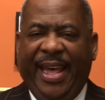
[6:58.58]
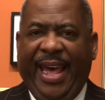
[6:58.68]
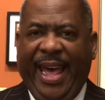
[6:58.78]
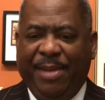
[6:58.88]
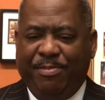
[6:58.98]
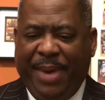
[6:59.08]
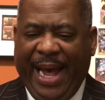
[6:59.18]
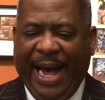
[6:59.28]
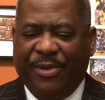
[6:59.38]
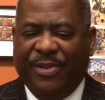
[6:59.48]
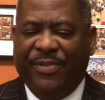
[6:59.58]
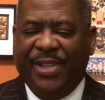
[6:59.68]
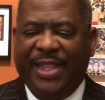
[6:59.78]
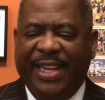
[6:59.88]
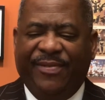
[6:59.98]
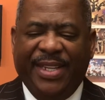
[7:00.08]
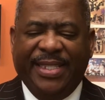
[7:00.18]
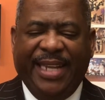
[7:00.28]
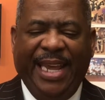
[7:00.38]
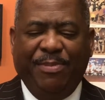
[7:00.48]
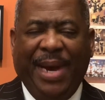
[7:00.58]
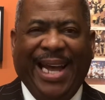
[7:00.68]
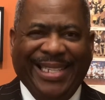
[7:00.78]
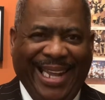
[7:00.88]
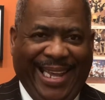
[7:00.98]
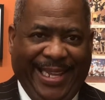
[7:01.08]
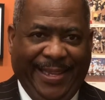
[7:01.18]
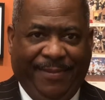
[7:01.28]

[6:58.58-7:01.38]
and power for living day by day.